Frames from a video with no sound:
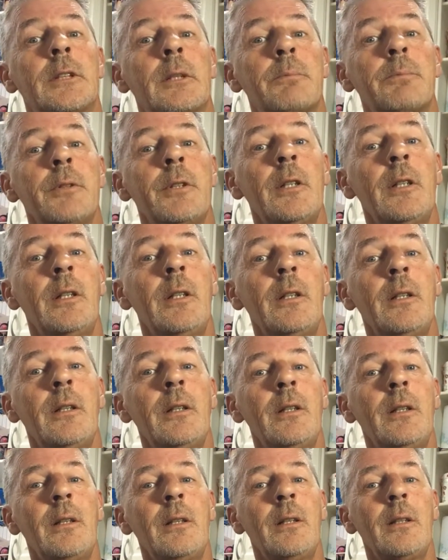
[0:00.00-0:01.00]

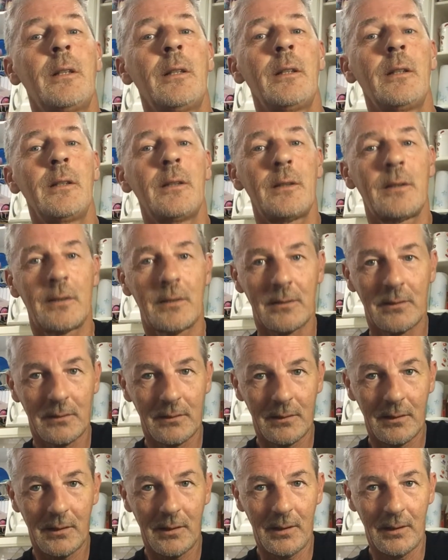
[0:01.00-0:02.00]
Surprise!
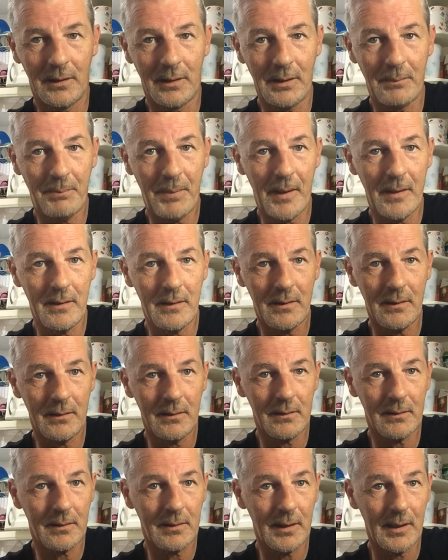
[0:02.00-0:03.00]

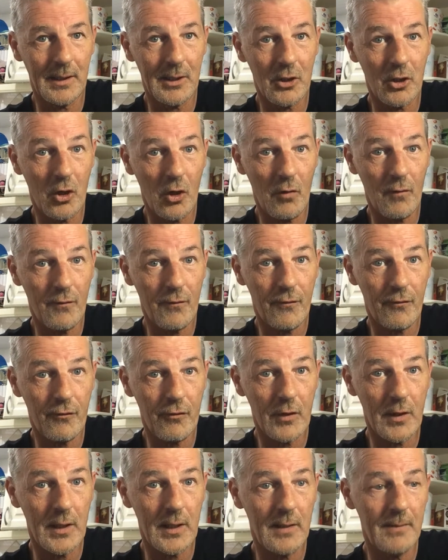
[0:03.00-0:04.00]
Independence is not
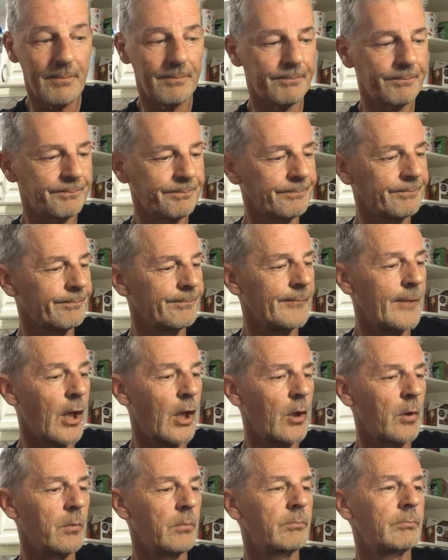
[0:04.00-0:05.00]
free.
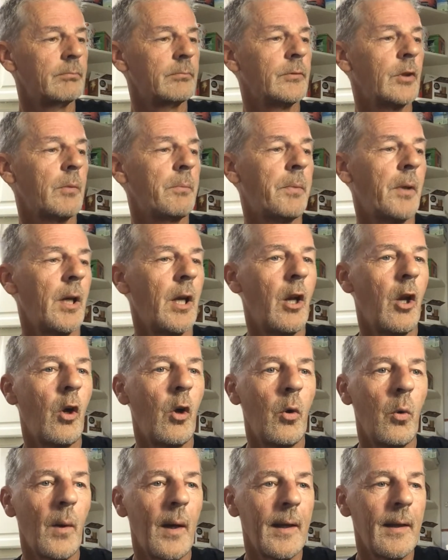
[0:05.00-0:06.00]
No, not by a
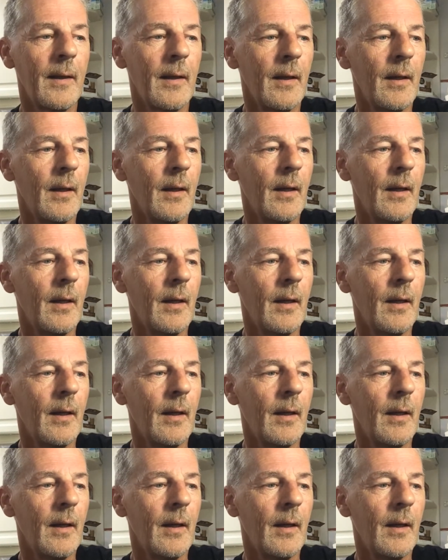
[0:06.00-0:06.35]
long way.